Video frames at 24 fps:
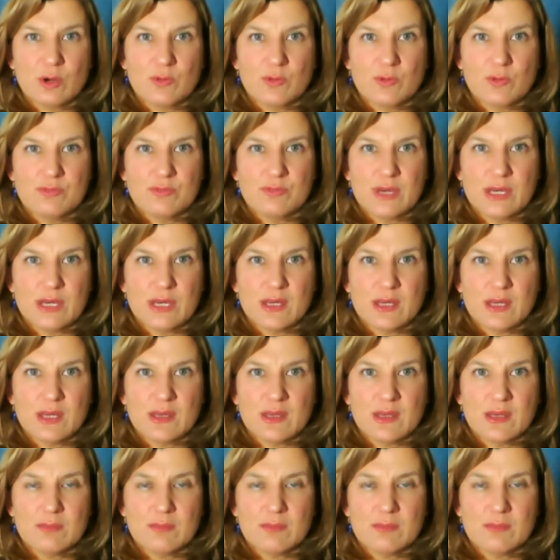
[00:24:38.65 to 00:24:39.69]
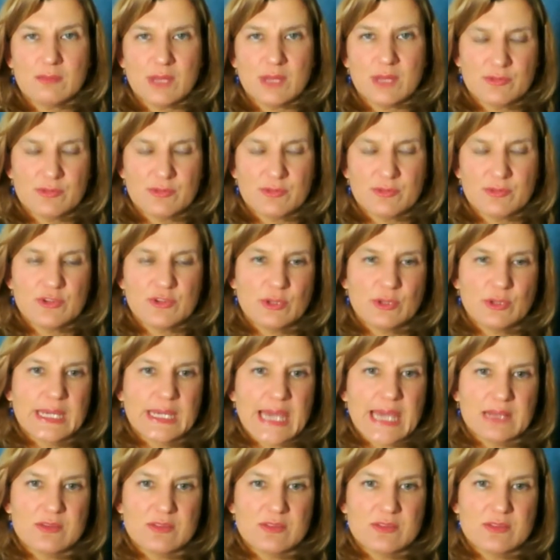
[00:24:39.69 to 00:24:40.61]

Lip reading: of life retuning